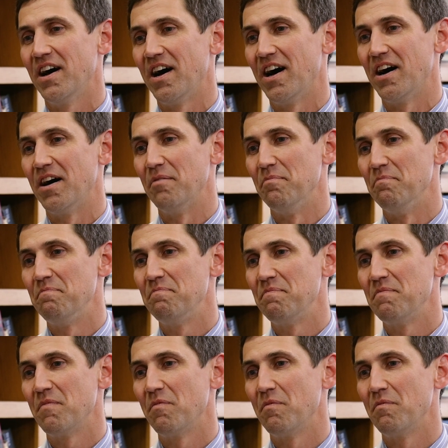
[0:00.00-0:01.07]
Um,
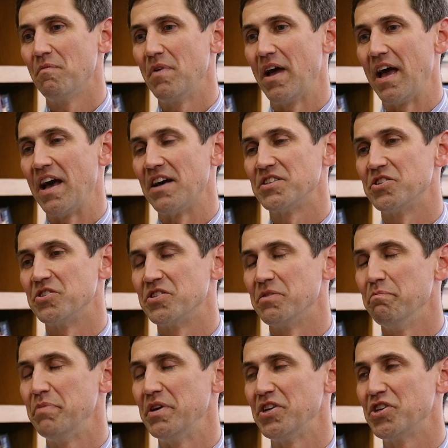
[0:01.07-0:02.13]
as there's
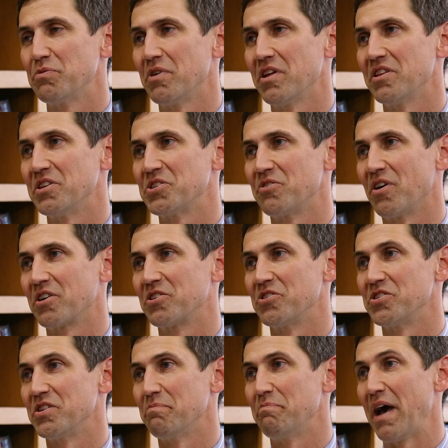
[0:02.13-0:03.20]
impingement of the
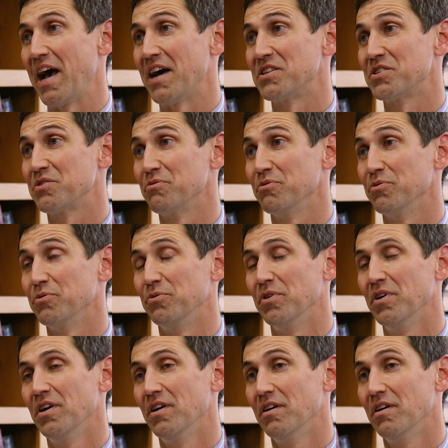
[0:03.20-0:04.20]
structures that pass through